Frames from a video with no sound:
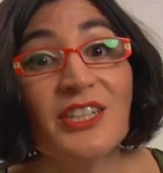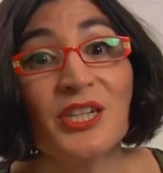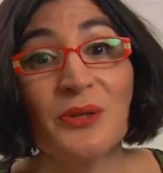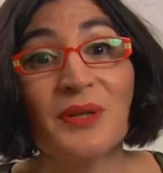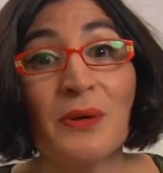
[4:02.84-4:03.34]
the
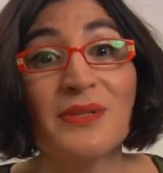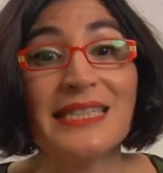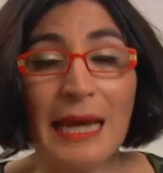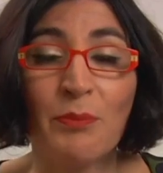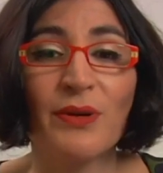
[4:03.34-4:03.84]
Cheerios
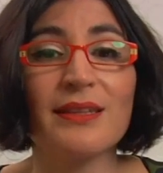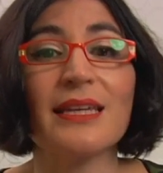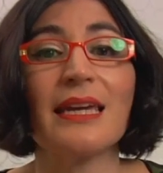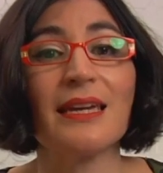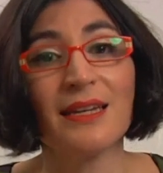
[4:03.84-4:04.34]

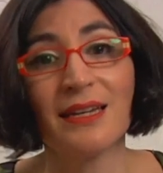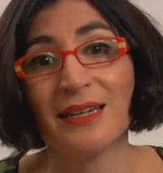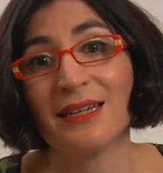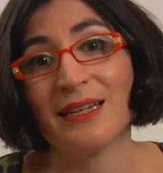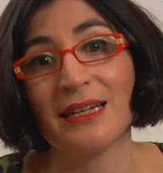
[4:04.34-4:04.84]
separately,
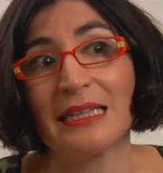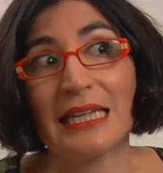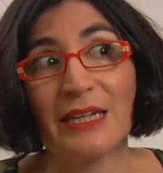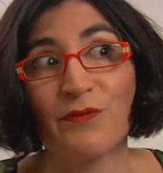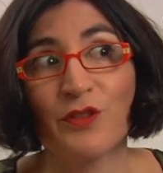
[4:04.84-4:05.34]

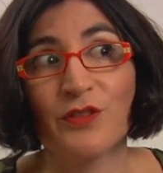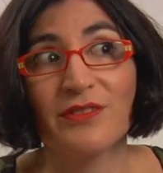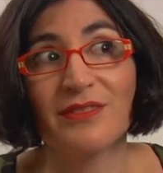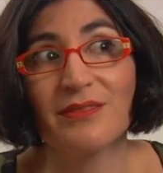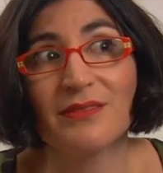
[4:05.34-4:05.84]
like for